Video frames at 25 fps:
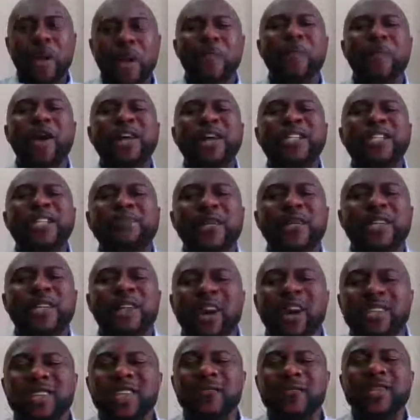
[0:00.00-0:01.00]
but it's
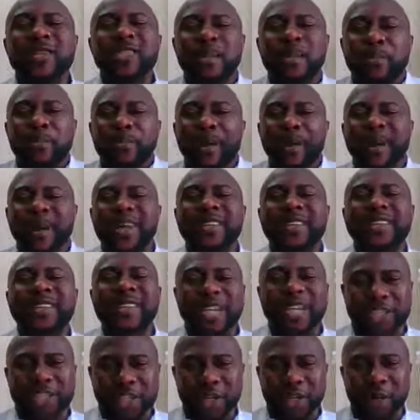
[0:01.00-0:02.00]
because of the symbolic
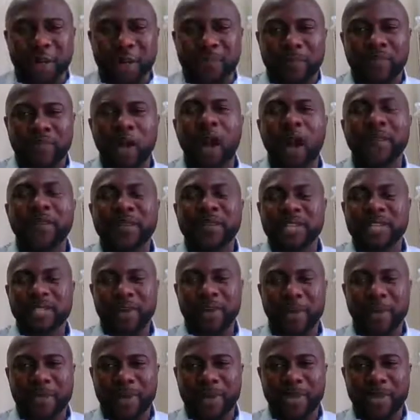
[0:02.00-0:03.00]
nature of this
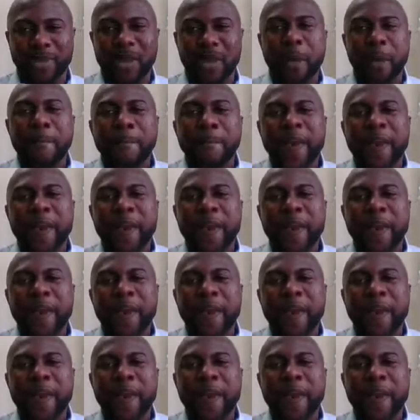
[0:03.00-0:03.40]
topic,